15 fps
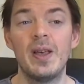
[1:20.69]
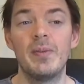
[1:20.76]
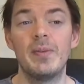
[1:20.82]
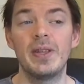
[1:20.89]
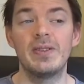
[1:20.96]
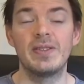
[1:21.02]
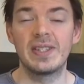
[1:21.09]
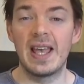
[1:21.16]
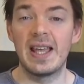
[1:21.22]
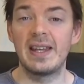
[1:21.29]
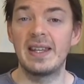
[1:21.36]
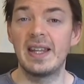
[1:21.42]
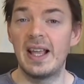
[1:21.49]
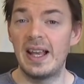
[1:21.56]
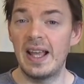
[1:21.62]
But you set
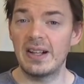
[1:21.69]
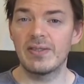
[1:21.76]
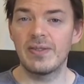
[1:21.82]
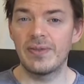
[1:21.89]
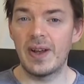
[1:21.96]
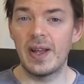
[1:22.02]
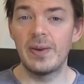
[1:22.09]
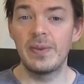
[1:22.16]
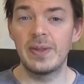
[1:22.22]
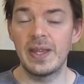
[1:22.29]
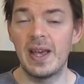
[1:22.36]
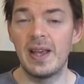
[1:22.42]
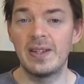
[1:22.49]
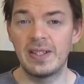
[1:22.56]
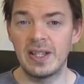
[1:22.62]
Electrify with
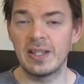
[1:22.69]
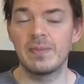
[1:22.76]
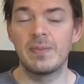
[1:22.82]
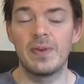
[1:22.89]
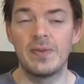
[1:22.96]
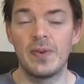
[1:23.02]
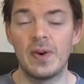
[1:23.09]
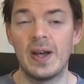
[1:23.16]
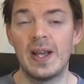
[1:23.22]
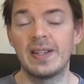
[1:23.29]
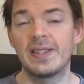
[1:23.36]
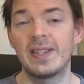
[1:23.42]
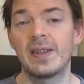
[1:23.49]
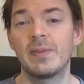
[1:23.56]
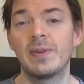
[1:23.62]
her just before her
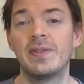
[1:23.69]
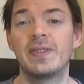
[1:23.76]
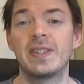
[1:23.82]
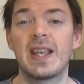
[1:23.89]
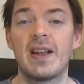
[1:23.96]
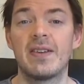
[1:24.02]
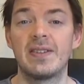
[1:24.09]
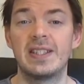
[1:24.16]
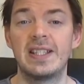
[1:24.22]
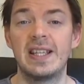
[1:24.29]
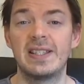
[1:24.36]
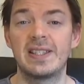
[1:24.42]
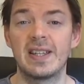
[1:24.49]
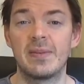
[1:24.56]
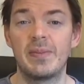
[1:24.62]
sync move to guarantee
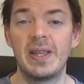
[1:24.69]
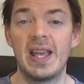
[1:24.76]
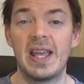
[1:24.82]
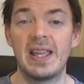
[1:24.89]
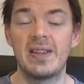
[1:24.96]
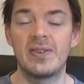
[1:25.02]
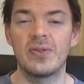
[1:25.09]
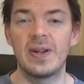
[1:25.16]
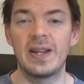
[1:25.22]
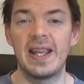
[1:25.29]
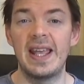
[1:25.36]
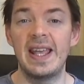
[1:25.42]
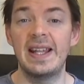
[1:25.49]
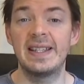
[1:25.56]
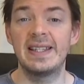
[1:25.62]
it's going to be a crit
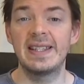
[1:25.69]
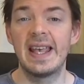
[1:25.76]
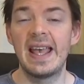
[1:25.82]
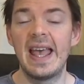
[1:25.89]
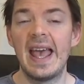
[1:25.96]
hit,